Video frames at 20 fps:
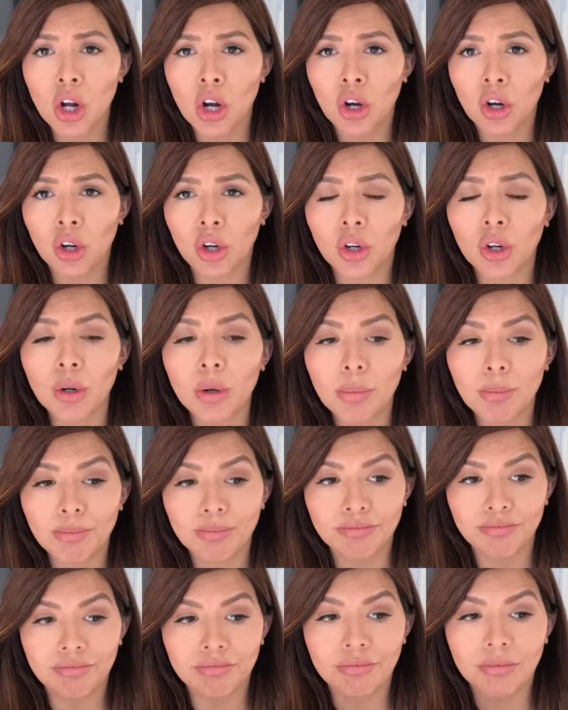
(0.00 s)
Her
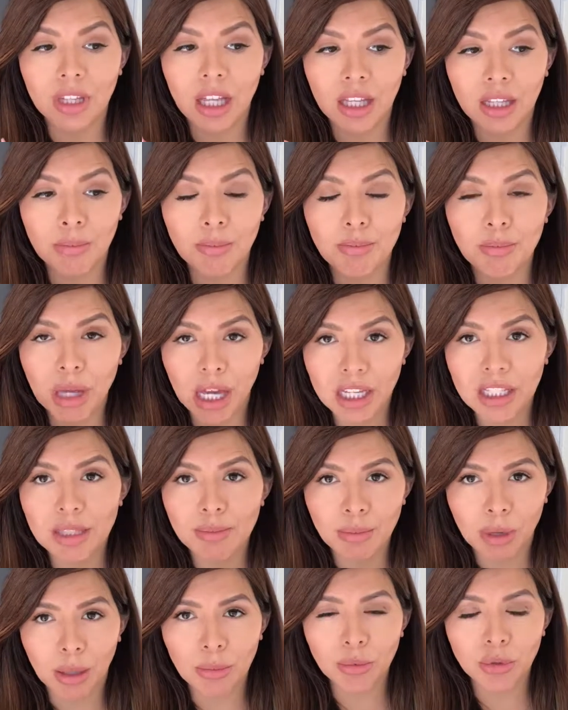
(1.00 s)
like best
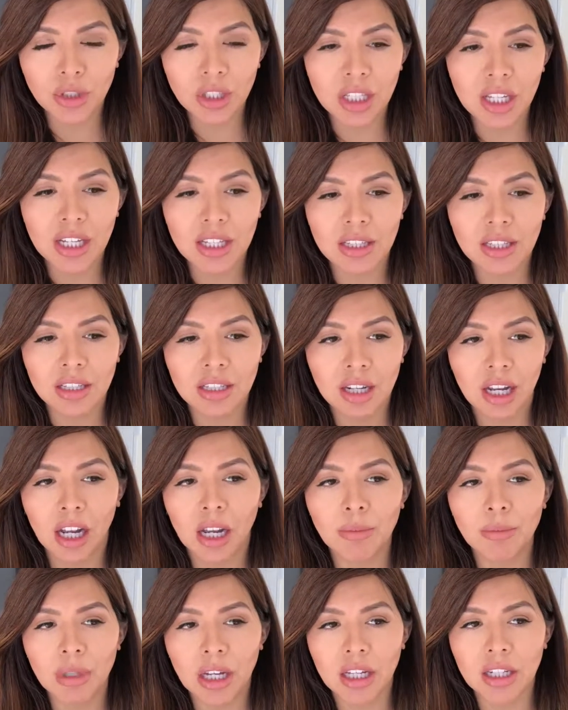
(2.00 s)
memory is a
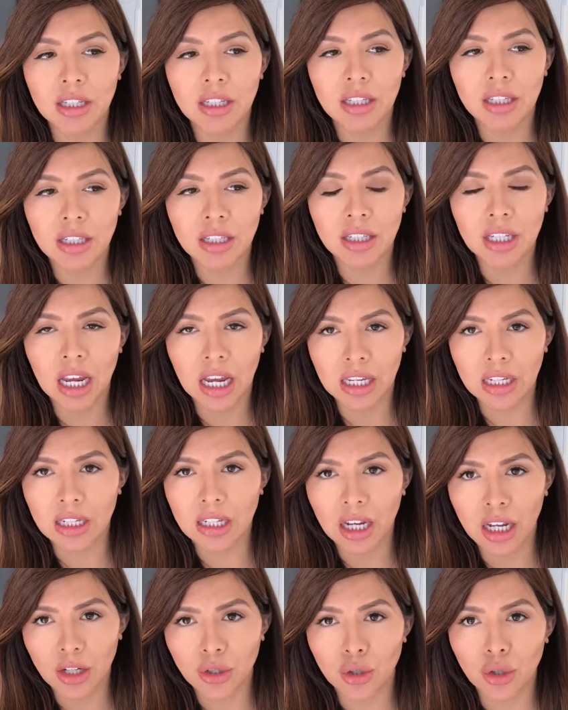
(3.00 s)
time that Dan
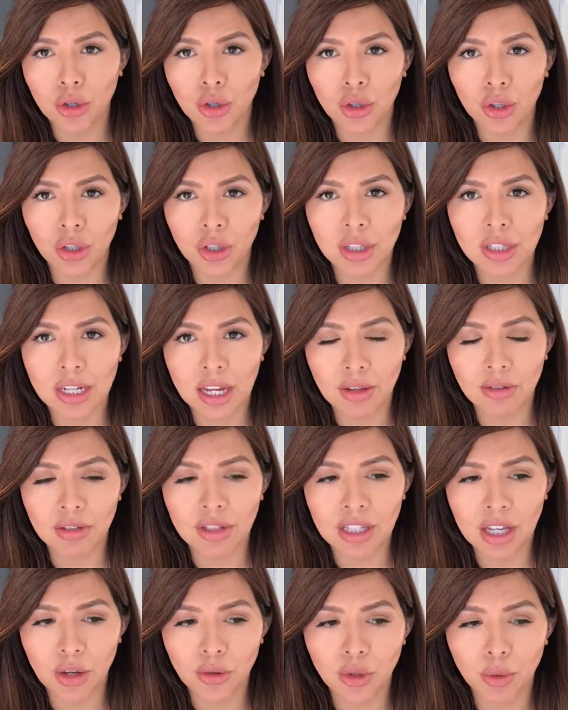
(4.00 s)
and I took her down
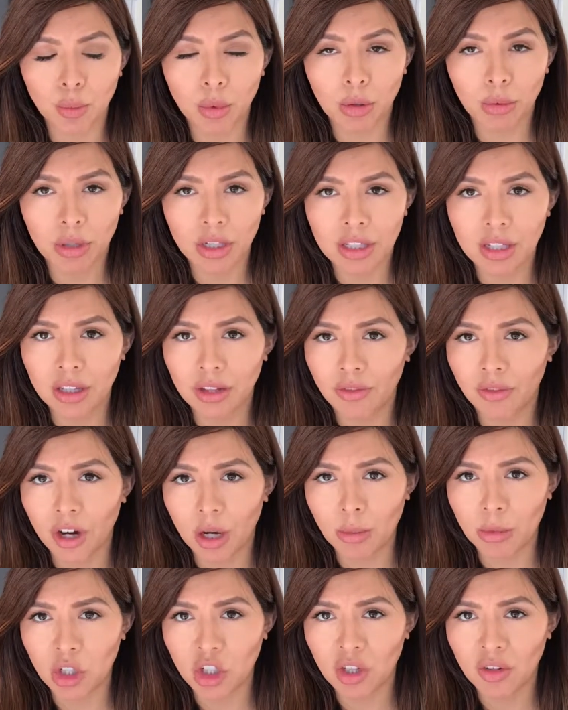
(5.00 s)
south and we went to the
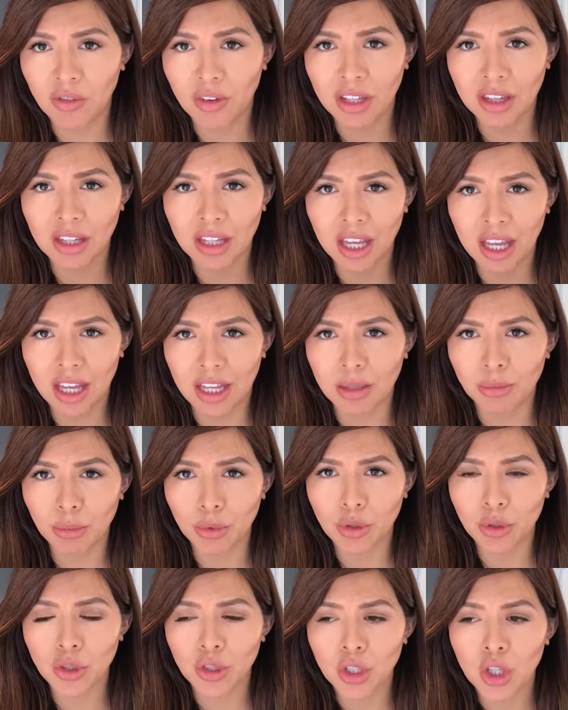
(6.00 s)
farm and she fed the
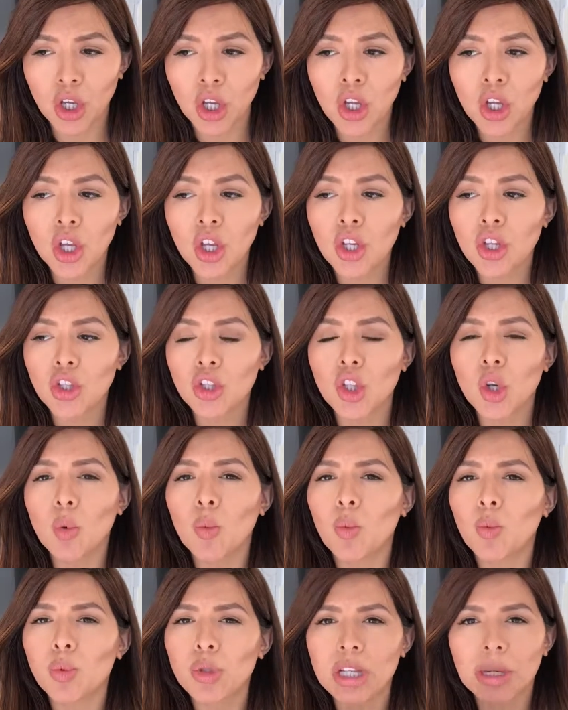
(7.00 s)
animals.
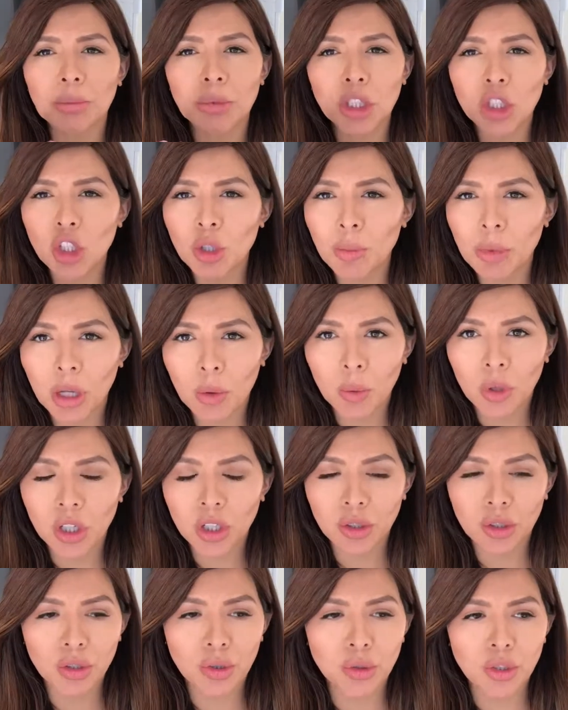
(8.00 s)
So something you might want
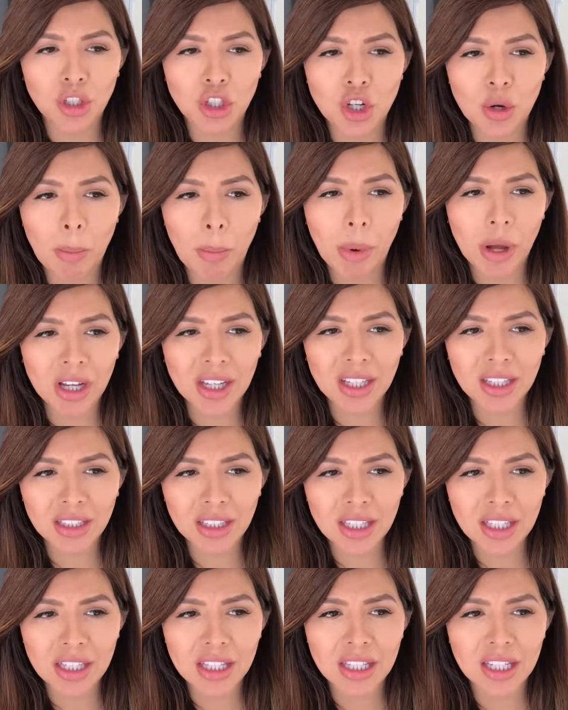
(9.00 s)
to include in your bucket
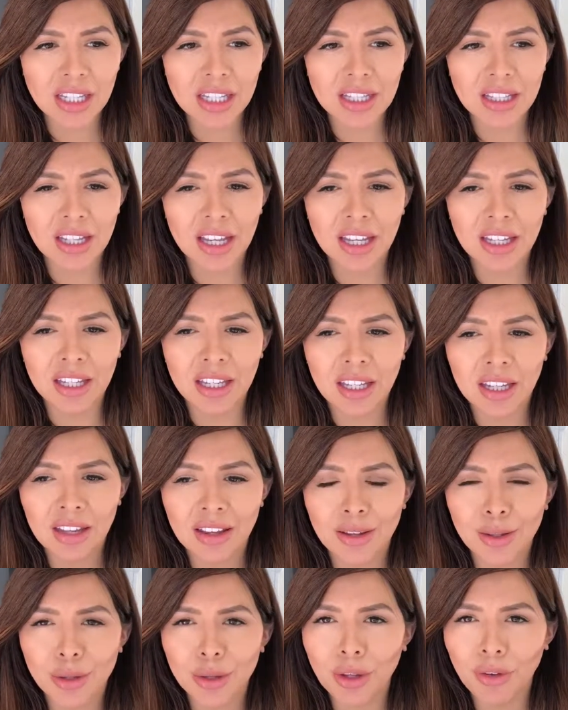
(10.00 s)
list is like
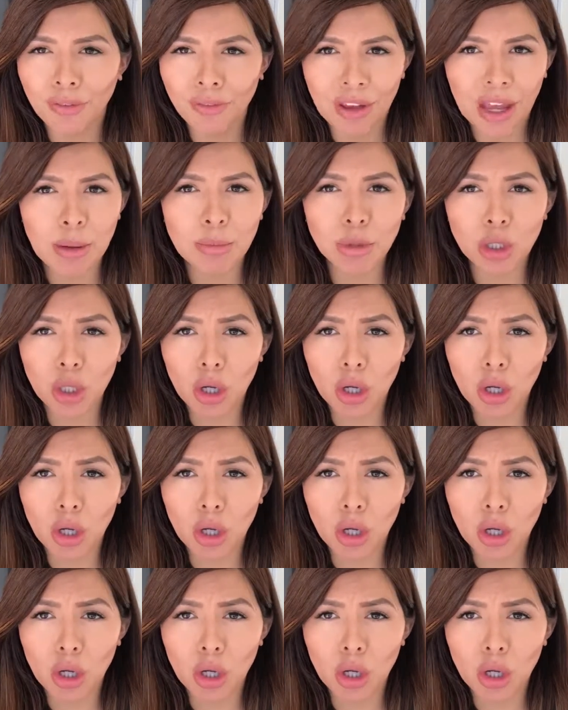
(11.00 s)
the family